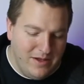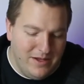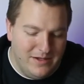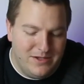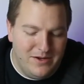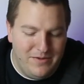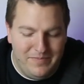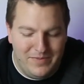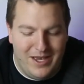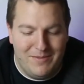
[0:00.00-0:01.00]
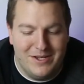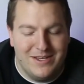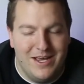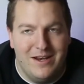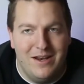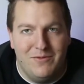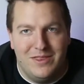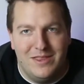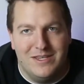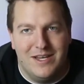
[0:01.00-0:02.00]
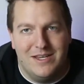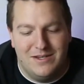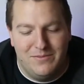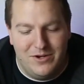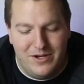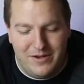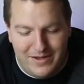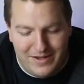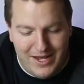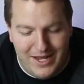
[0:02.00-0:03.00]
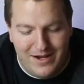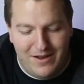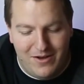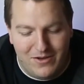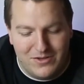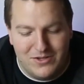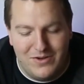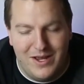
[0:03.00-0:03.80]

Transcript: and so I'm excited at what this has to bring. Canon also